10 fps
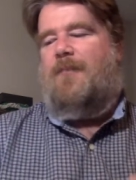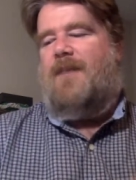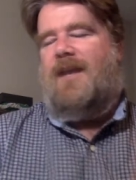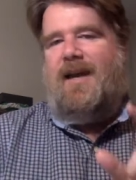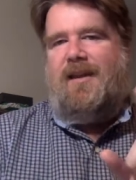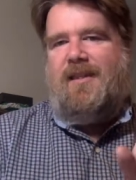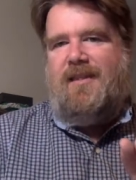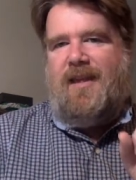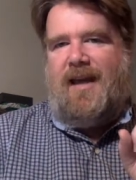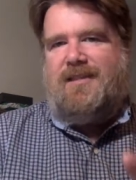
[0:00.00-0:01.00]
again,
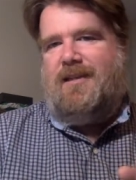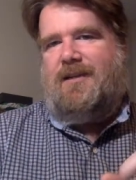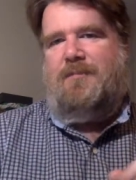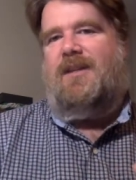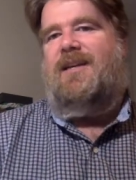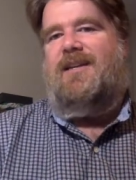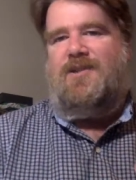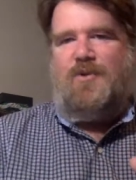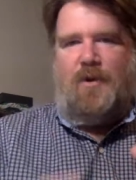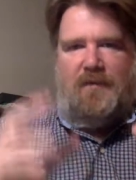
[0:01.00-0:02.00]
that's the
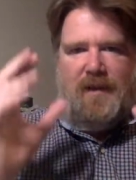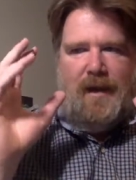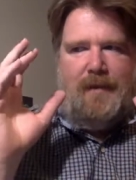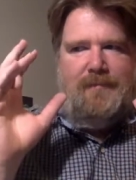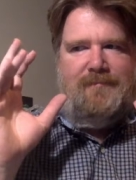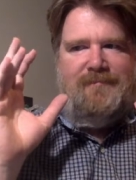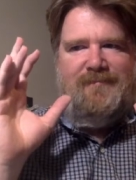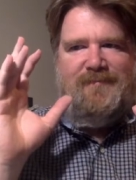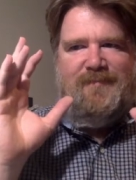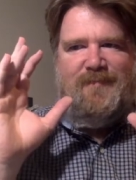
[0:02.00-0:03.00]
completist sort of like,
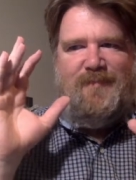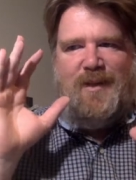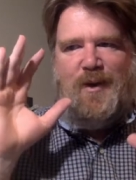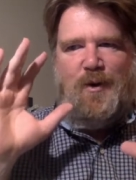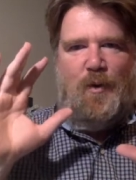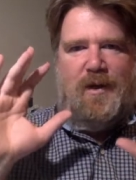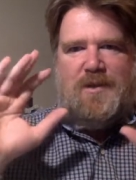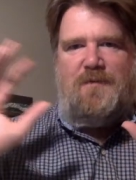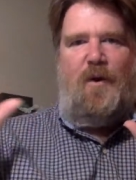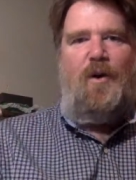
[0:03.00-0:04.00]
going as
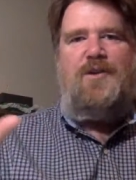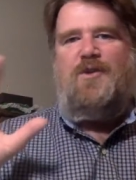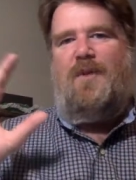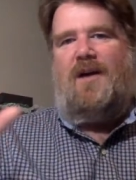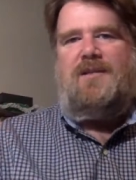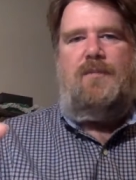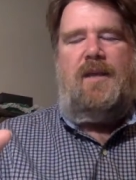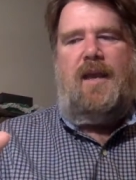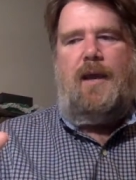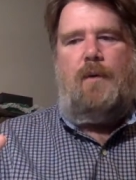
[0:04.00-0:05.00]
far as you possibly
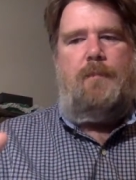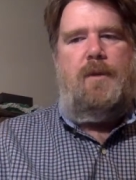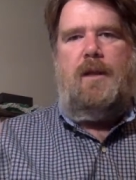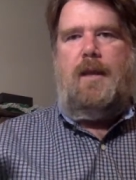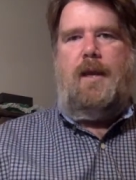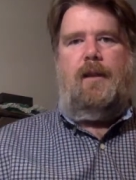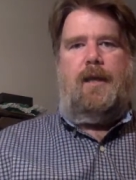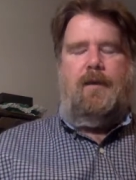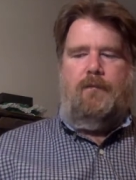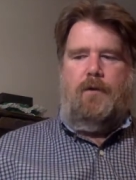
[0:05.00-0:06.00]
can, right? But again,
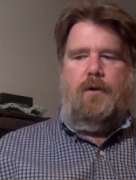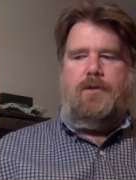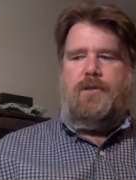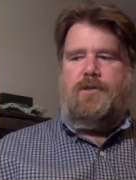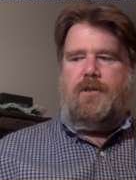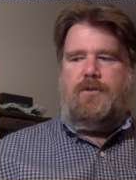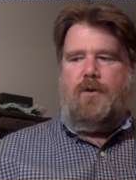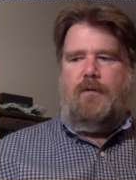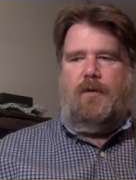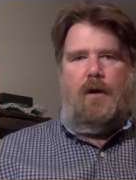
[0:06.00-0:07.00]
like if you're just a sort
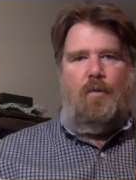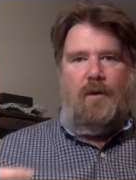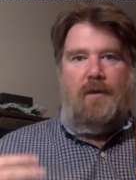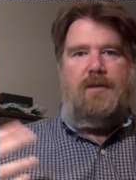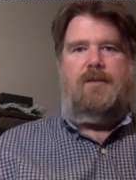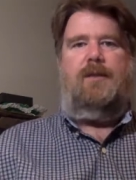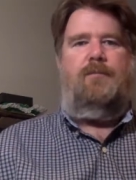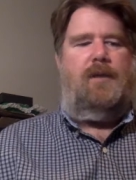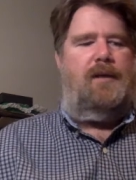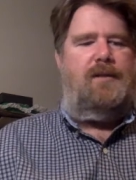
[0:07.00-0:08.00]
of a realistic
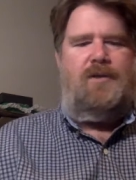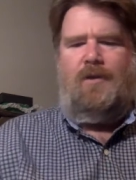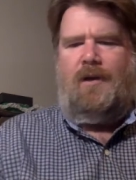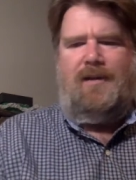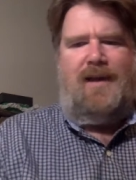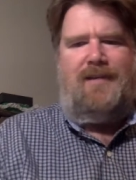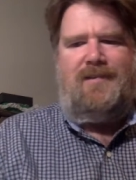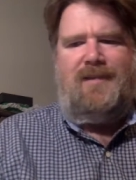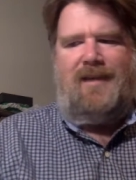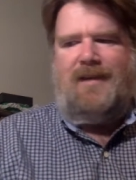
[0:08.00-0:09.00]
completist, you'd look at that and
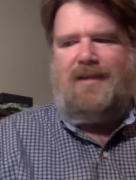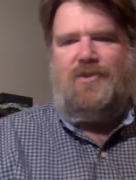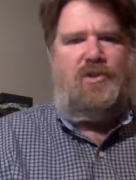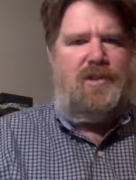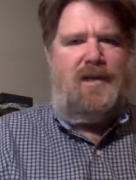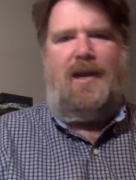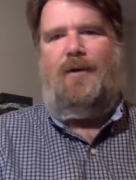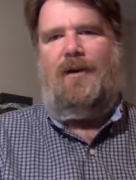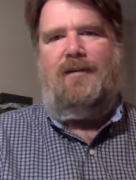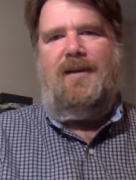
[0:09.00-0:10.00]
say, that's just an
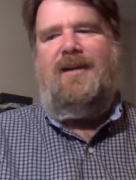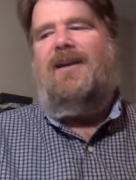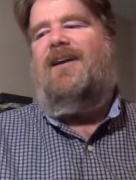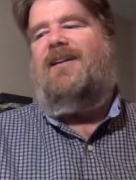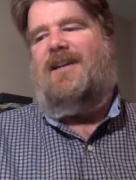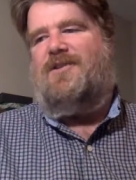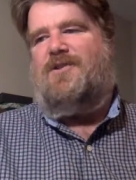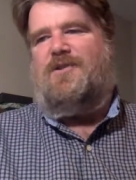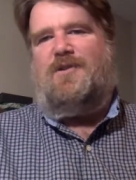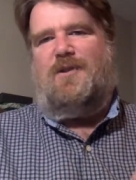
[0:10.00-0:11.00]
error. That's
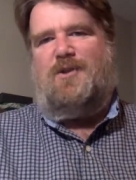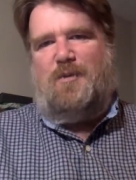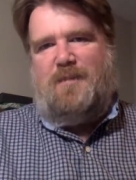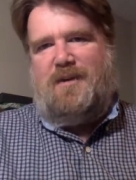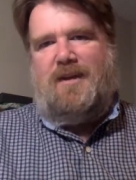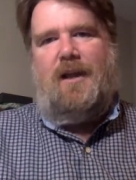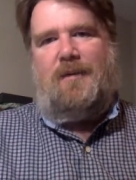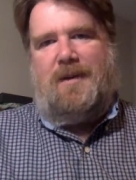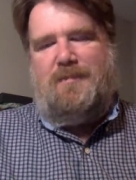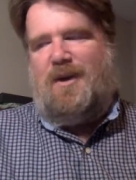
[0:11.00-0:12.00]
just a stupid
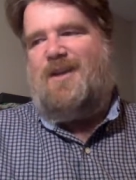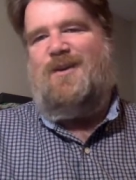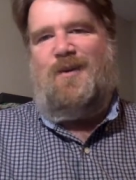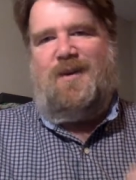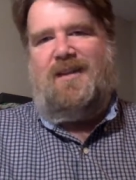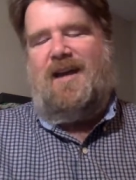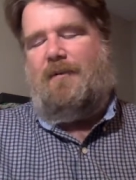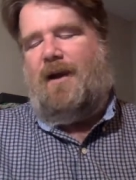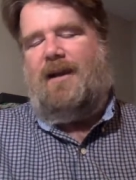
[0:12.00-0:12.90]
coloring book. You don't need that, right?